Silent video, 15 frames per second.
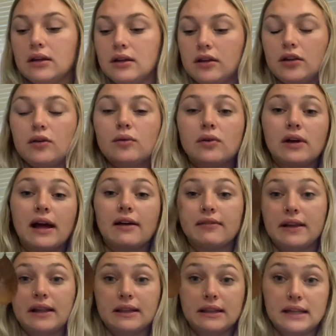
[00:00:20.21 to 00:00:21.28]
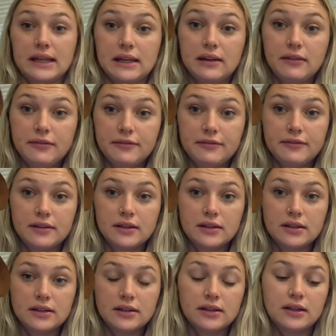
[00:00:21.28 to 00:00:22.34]
You will have a leaf,
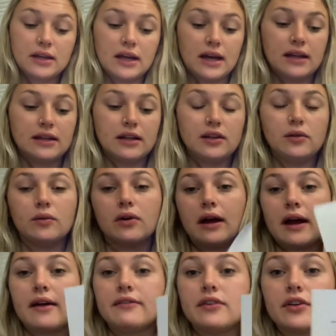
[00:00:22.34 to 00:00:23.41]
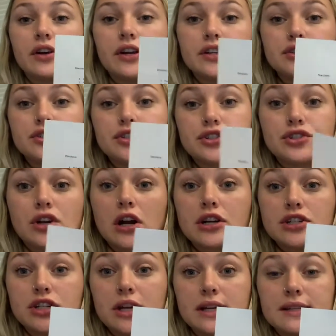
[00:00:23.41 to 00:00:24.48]
and then you will have your
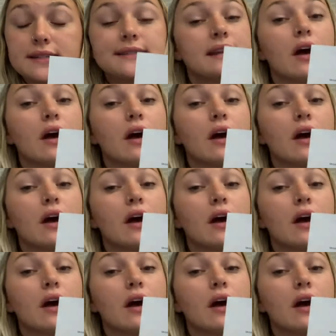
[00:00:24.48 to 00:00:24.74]
instructions.